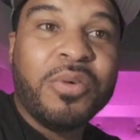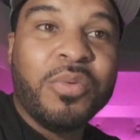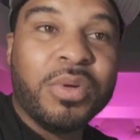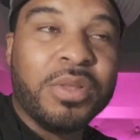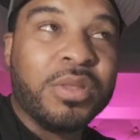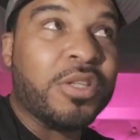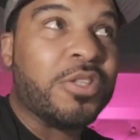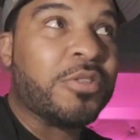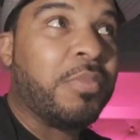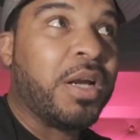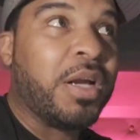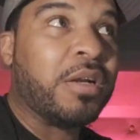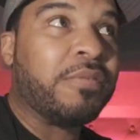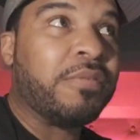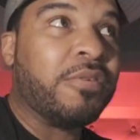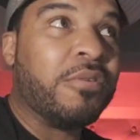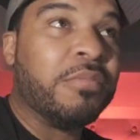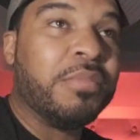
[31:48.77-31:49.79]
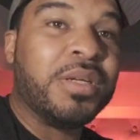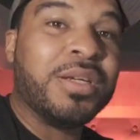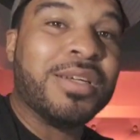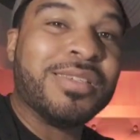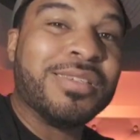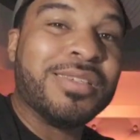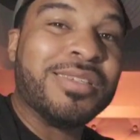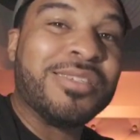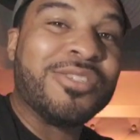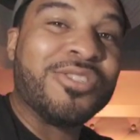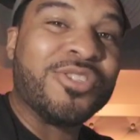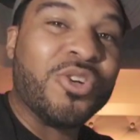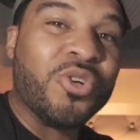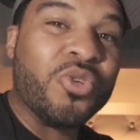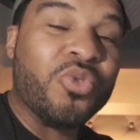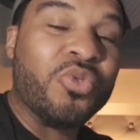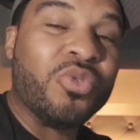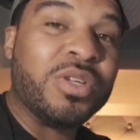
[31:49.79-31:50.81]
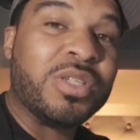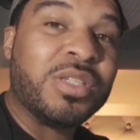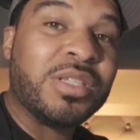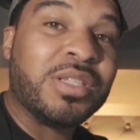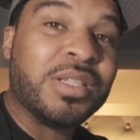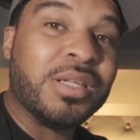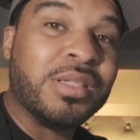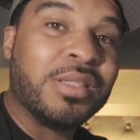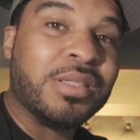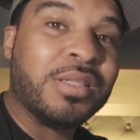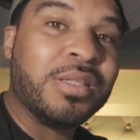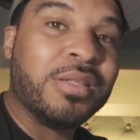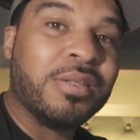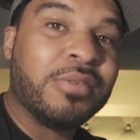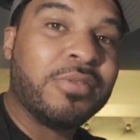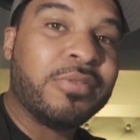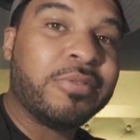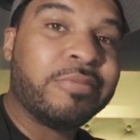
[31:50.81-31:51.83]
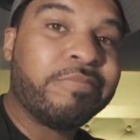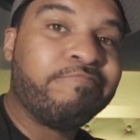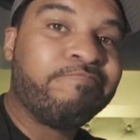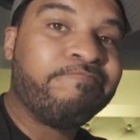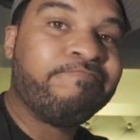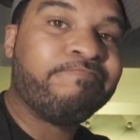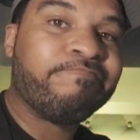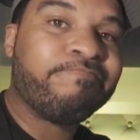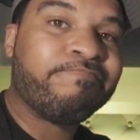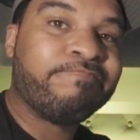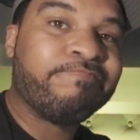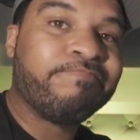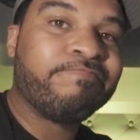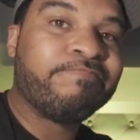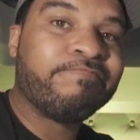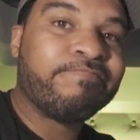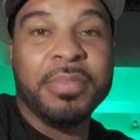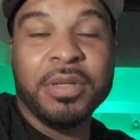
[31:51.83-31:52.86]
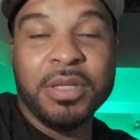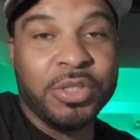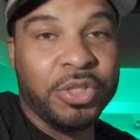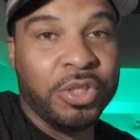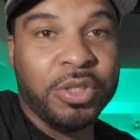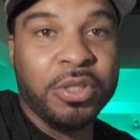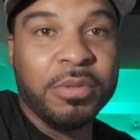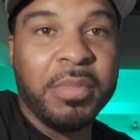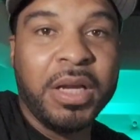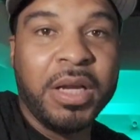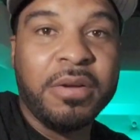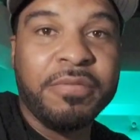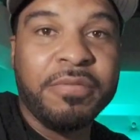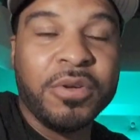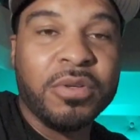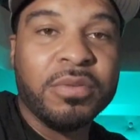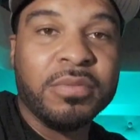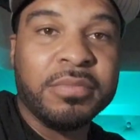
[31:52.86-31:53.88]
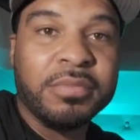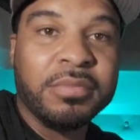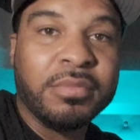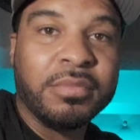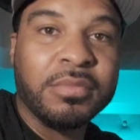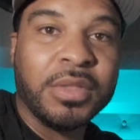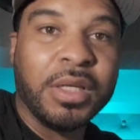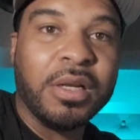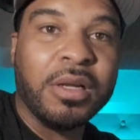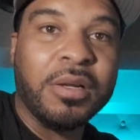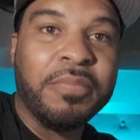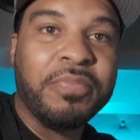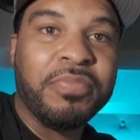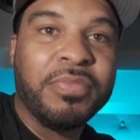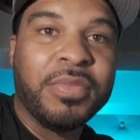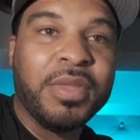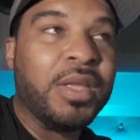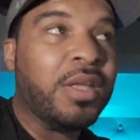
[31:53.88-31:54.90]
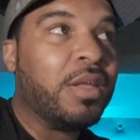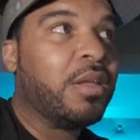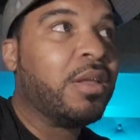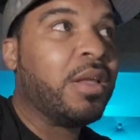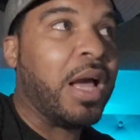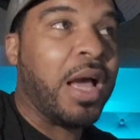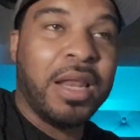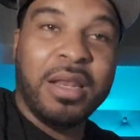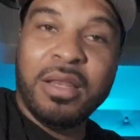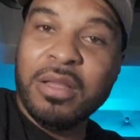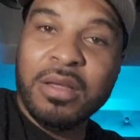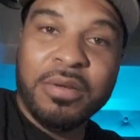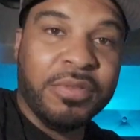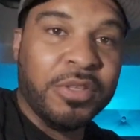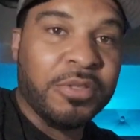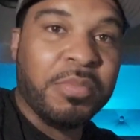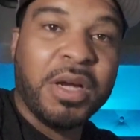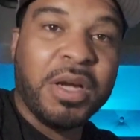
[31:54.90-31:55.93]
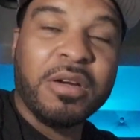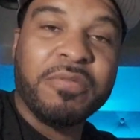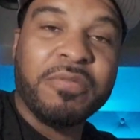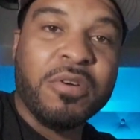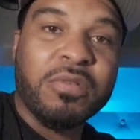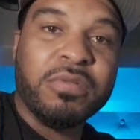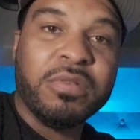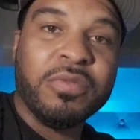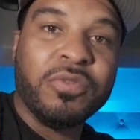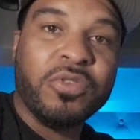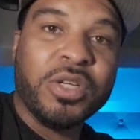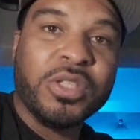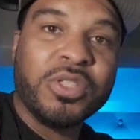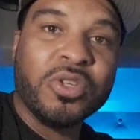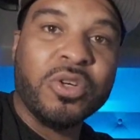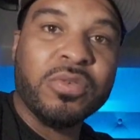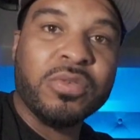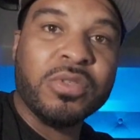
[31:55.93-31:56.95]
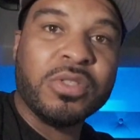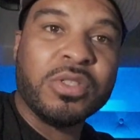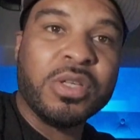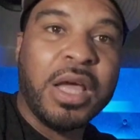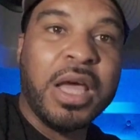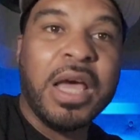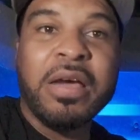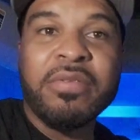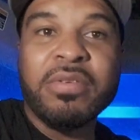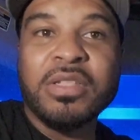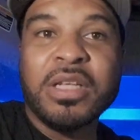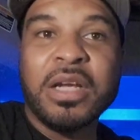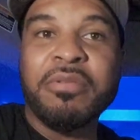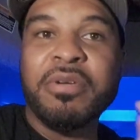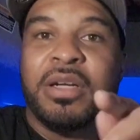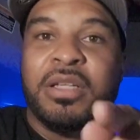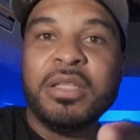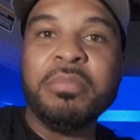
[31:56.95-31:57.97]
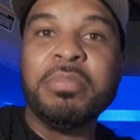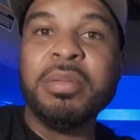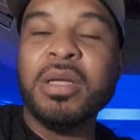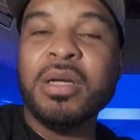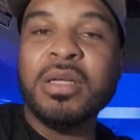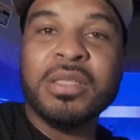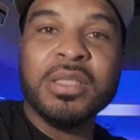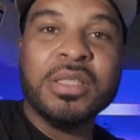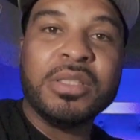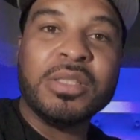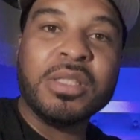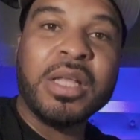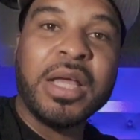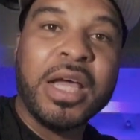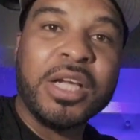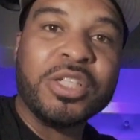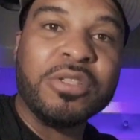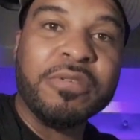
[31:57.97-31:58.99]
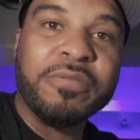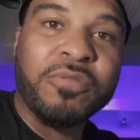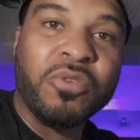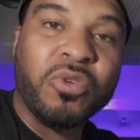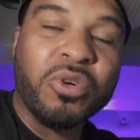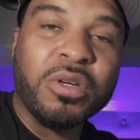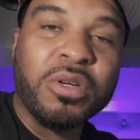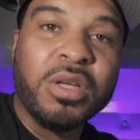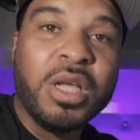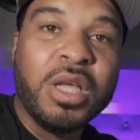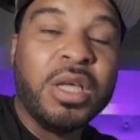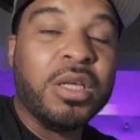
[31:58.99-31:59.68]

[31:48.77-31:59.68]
with this microphone because it is so sensitive. But it's a good microphone, I love this microphone for voiceovers. I have it directly plugged into the Action 4